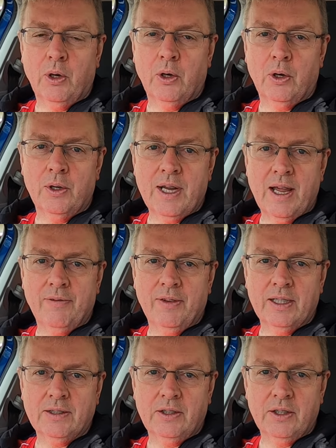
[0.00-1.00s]
or
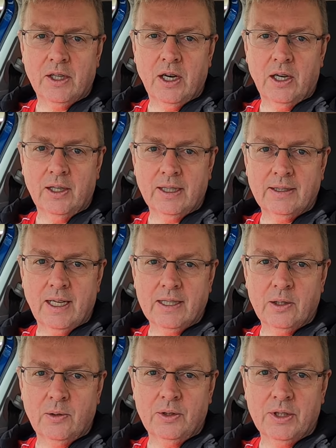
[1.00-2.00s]
Netflix in your car like
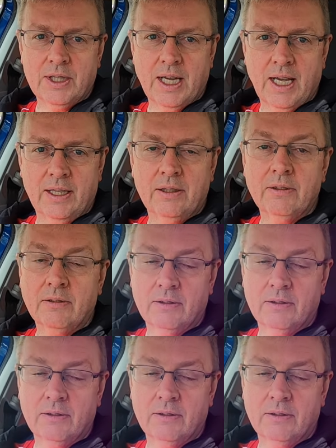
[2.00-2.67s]
Tesla owners can,